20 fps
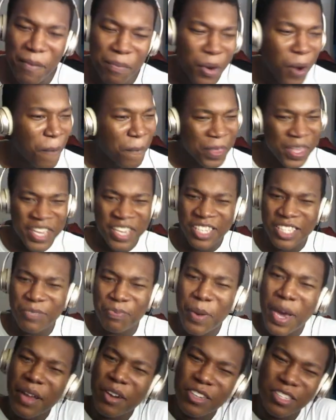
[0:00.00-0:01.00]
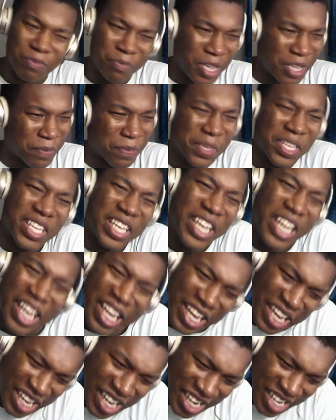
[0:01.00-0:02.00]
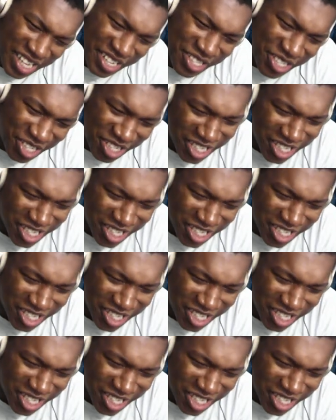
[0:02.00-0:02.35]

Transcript: Bro, spiders make me itch.